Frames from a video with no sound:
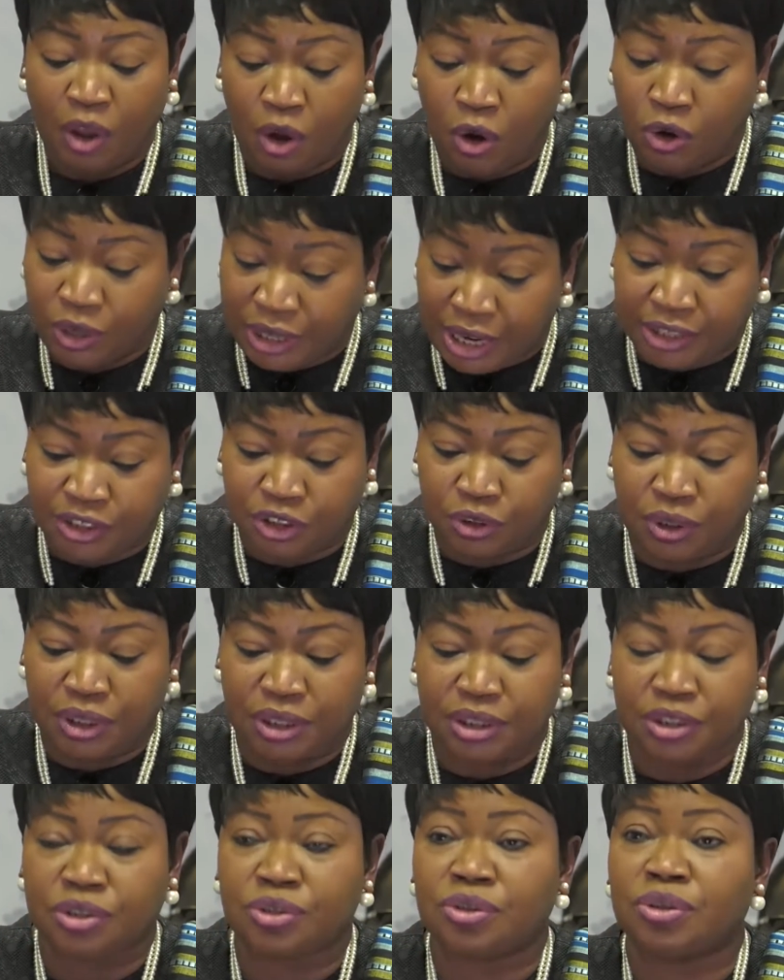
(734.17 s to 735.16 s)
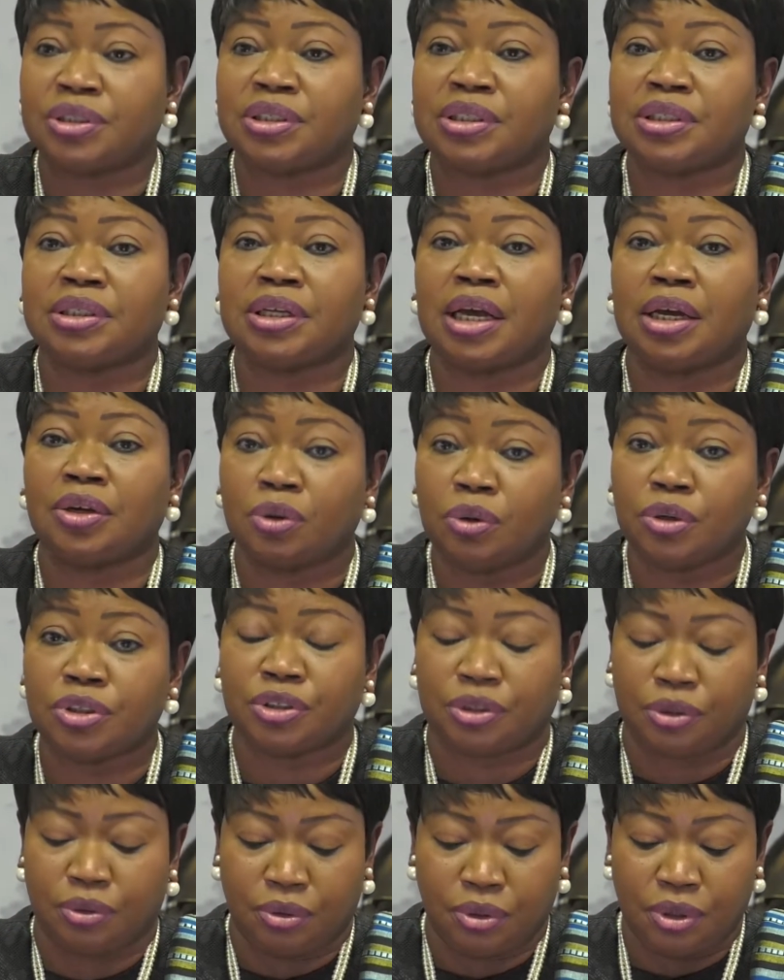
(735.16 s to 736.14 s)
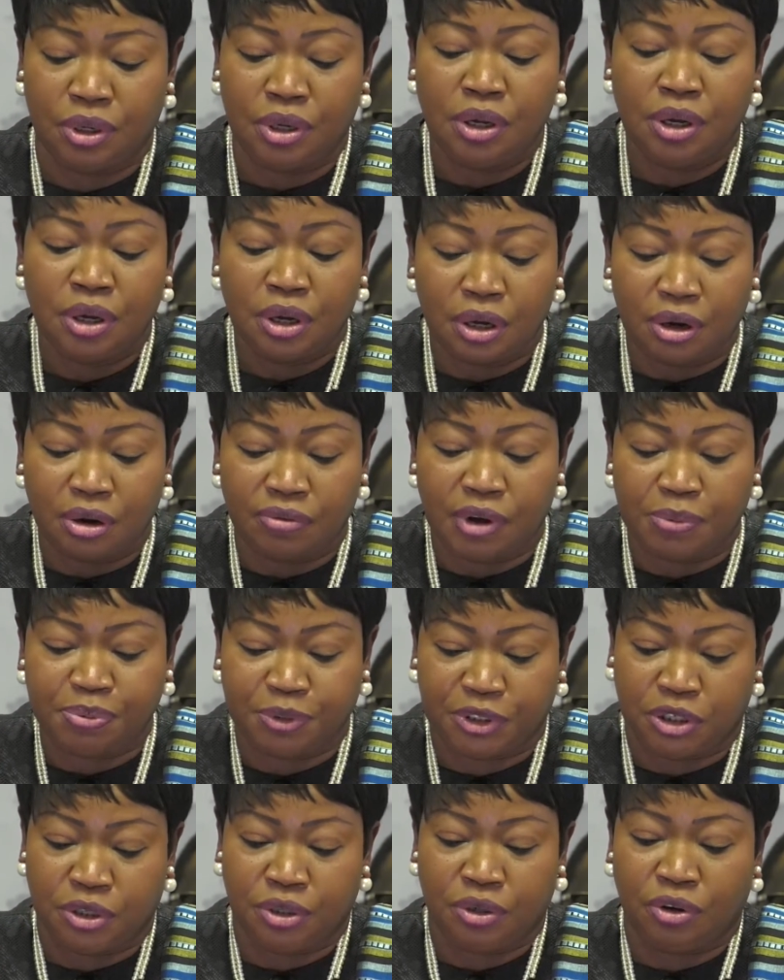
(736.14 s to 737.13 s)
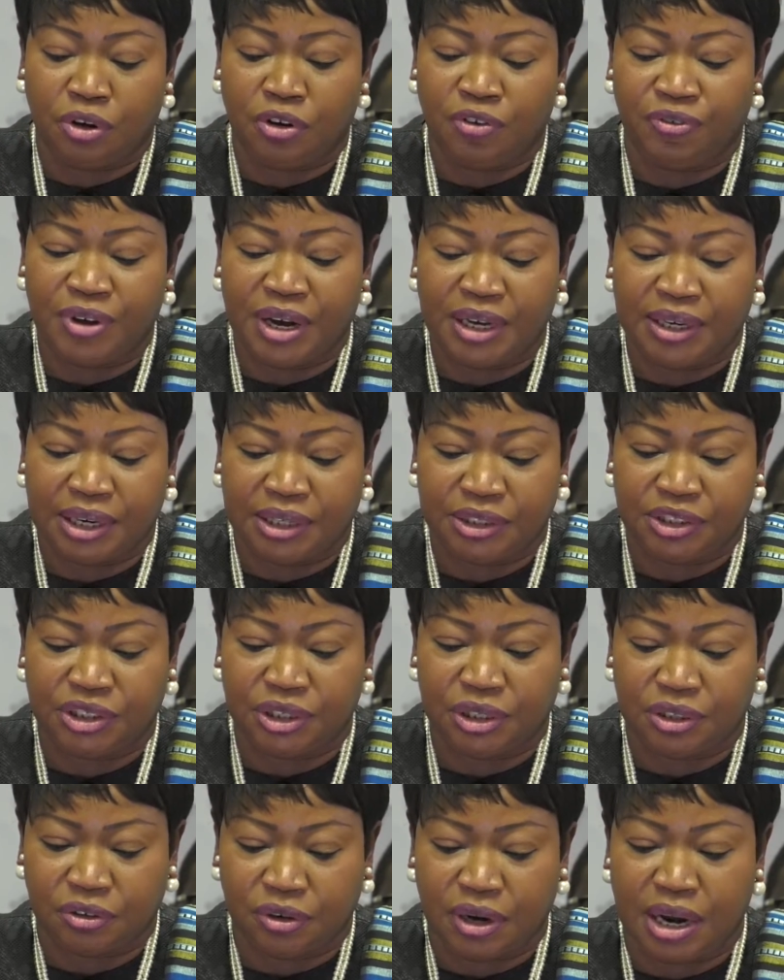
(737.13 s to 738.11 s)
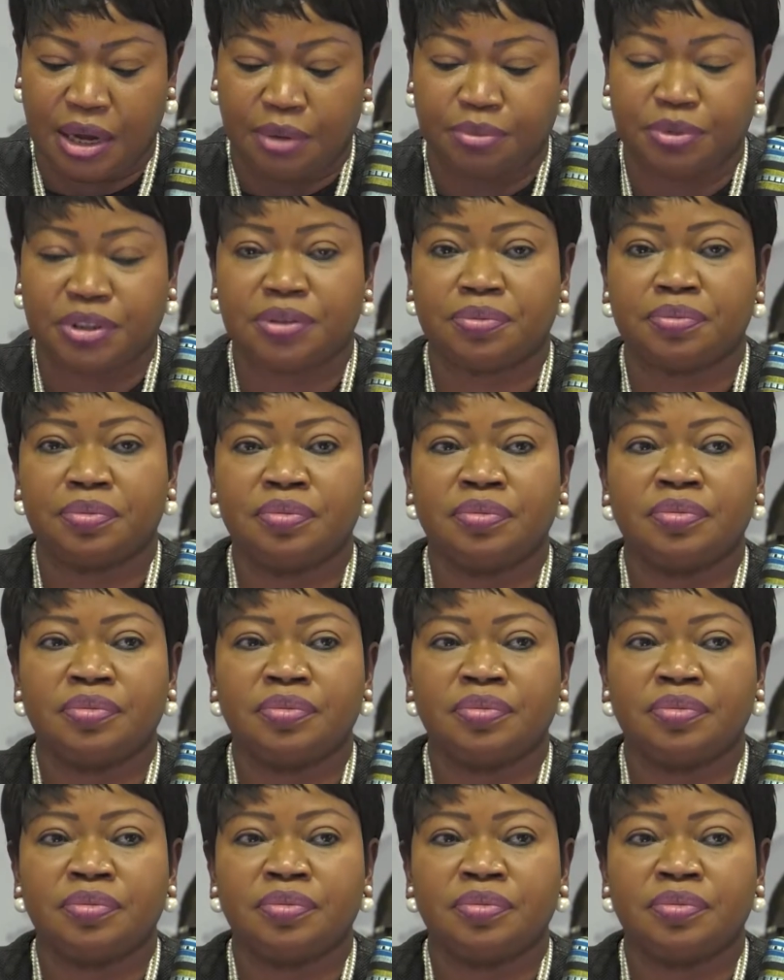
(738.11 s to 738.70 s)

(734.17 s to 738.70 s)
or natural resources, and also corruption or financial crimes.